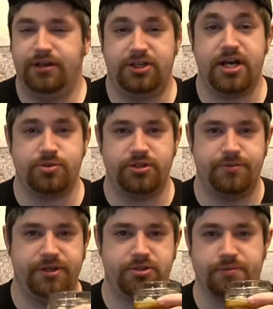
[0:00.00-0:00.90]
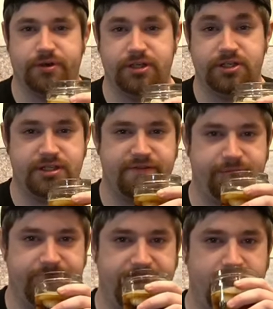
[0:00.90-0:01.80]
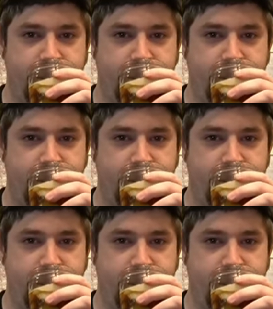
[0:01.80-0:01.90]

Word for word: Josh wants to be a stripper, he just doesn't have the body.